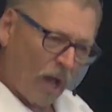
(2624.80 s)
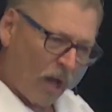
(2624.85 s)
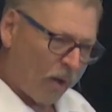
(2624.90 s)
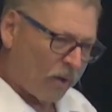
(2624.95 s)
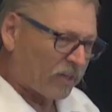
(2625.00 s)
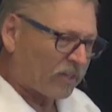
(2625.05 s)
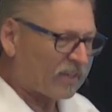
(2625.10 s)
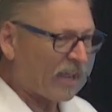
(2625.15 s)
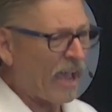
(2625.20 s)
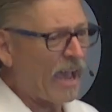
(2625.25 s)

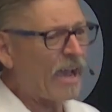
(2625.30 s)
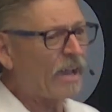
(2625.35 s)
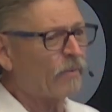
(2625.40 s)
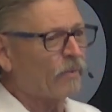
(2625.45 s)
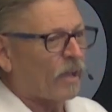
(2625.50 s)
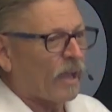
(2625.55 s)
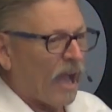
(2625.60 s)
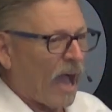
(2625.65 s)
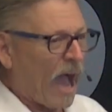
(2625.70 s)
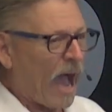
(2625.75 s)
Dad,
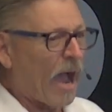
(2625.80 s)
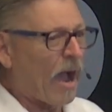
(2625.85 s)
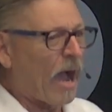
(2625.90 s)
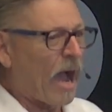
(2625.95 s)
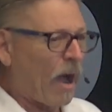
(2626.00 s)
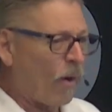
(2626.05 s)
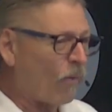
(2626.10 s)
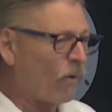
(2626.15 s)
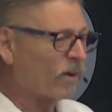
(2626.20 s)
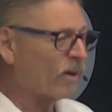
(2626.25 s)
I,
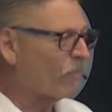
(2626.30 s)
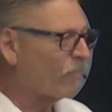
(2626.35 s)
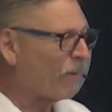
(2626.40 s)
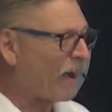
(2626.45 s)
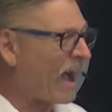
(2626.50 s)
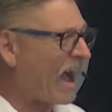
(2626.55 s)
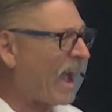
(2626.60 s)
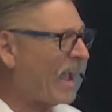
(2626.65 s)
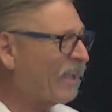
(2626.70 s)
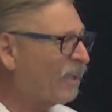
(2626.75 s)
I want to
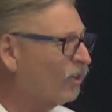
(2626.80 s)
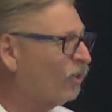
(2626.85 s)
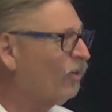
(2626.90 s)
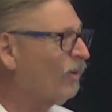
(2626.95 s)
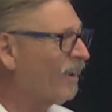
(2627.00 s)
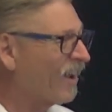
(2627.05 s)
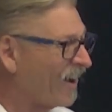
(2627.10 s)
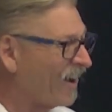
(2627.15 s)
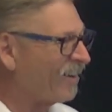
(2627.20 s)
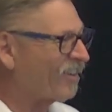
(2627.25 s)
buy you
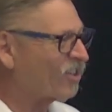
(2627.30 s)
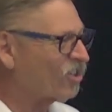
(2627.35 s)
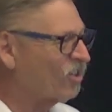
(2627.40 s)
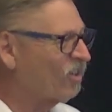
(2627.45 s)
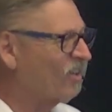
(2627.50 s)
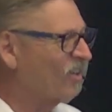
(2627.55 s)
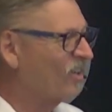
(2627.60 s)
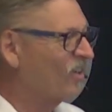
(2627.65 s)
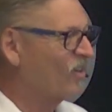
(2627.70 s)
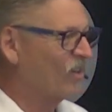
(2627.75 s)
lunch.
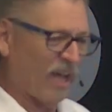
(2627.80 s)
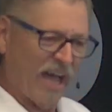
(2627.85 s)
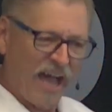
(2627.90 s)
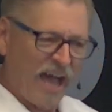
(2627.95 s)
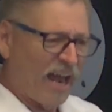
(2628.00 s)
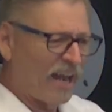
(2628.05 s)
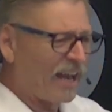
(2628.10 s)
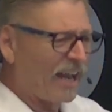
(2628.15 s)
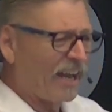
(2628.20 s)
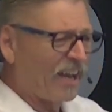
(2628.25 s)

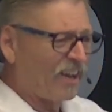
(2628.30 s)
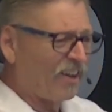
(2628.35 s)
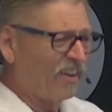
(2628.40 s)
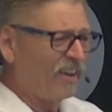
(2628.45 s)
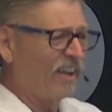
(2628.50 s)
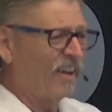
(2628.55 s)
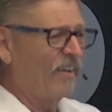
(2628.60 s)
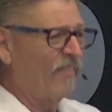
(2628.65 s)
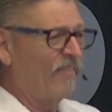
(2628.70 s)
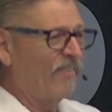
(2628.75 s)

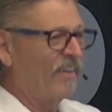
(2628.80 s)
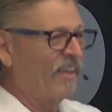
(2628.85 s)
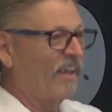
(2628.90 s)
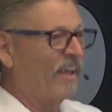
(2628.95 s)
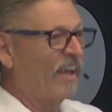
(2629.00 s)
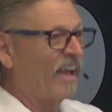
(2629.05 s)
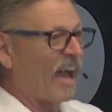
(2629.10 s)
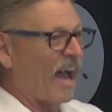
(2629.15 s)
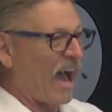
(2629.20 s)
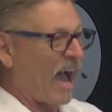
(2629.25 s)
Hallelujah.
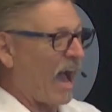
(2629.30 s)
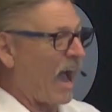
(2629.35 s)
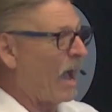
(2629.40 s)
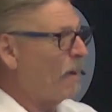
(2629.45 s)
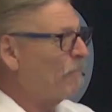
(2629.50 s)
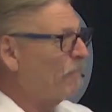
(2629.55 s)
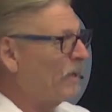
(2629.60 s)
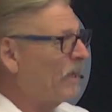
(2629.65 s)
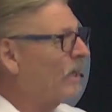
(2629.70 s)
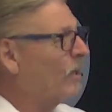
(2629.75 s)

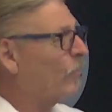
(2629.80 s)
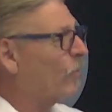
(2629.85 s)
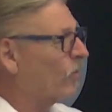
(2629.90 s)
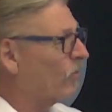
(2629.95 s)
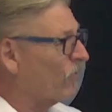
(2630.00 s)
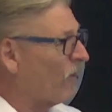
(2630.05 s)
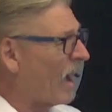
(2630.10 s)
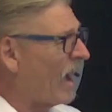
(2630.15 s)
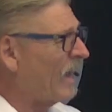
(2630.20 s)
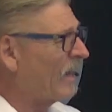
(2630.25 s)
I'm being
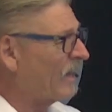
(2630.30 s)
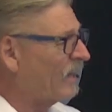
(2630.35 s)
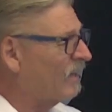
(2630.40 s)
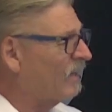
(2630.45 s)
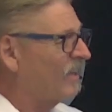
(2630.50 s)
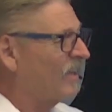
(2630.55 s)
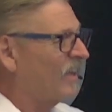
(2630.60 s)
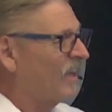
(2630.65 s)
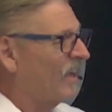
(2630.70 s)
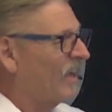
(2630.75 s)

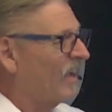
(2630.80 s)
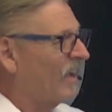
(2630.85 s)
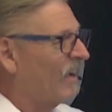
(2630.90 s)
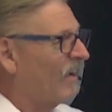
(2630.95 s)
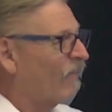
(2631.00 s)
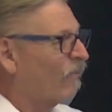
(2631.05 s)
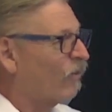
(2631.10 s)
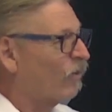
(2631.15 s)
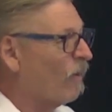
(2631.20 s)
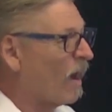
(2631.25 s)
provided
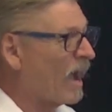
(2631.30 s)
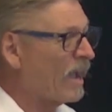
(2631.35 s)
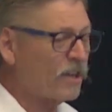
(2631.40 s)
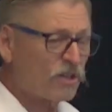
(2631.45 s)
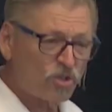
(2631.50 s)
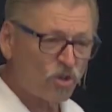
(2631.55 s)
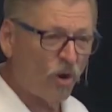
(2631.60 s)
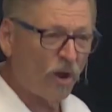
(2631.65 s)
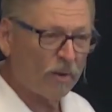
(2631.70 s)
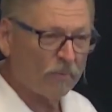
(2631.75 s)
for my
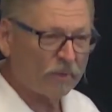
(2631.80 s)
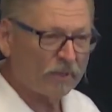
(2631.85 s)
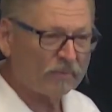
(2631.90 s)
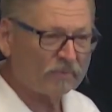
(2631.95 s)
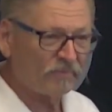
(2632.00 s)
enjoyment.